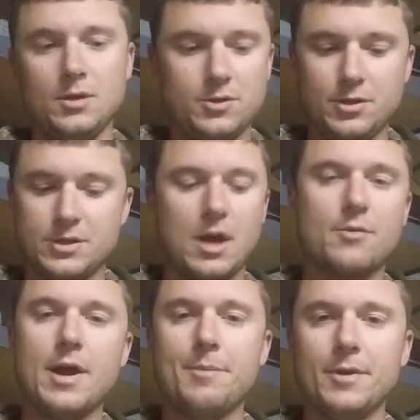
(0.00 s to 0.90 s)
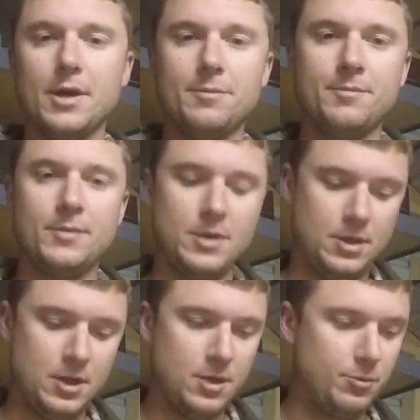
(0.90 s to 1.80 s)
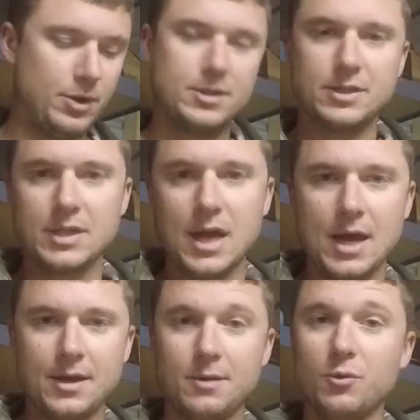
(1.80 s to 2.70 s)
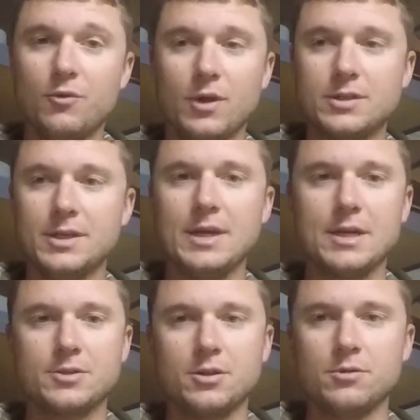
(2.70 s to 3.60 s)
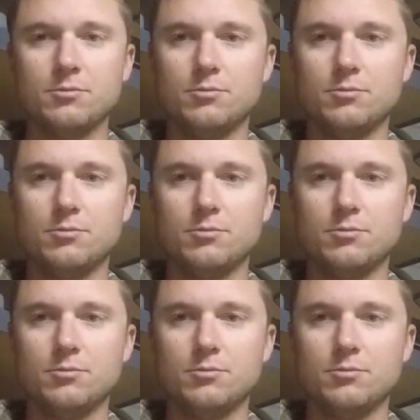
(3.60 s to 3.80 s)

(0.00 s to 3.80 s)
So you just gotta wrap it up, put this aside, move on to the next one.